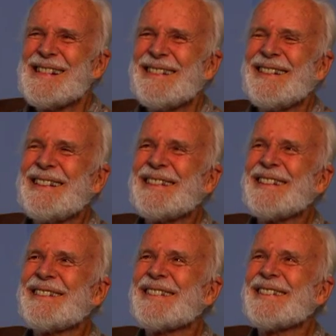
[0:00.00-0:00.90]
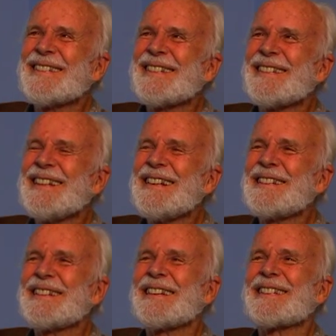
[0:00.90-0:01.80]
Well, it's
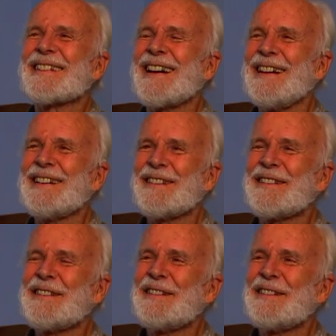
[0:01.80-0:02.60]
kind of